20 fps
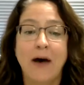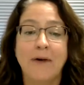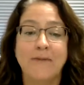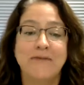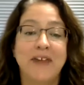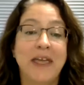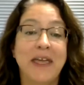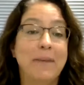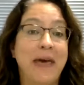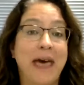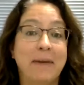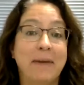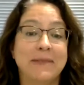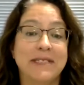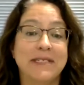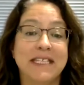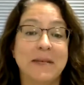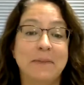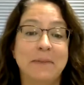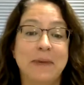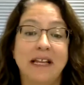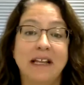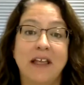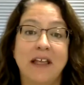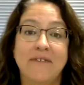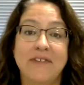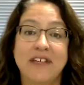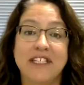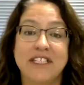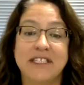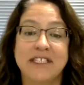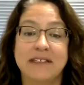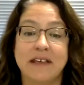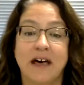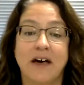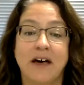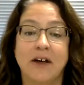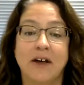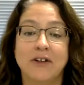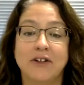VPAP is in the middle of its
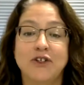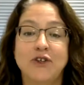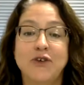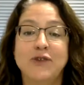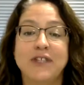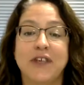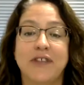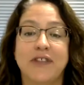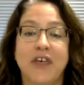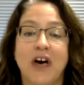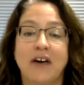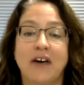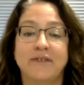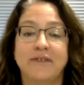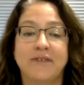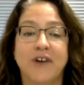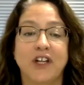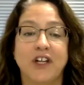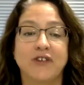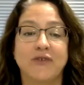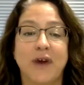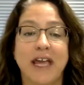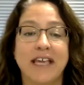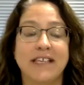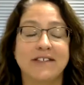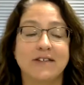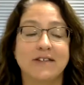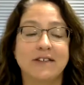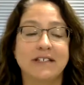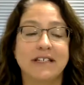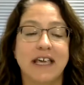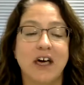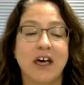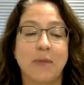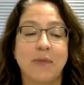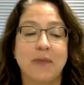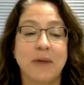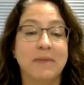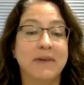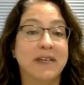Newsathon fundraiser to
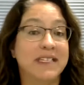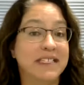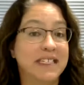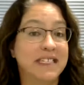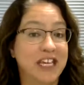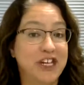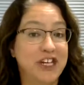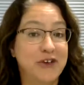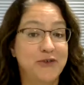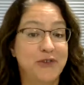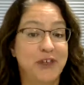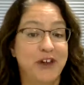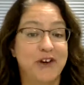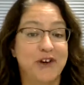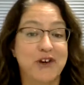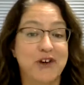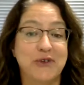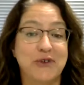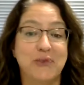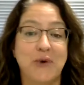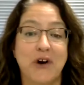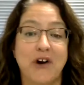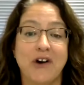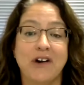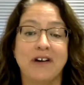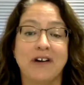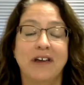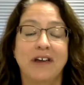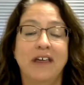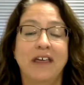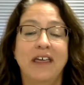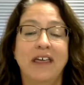help them continue their good work.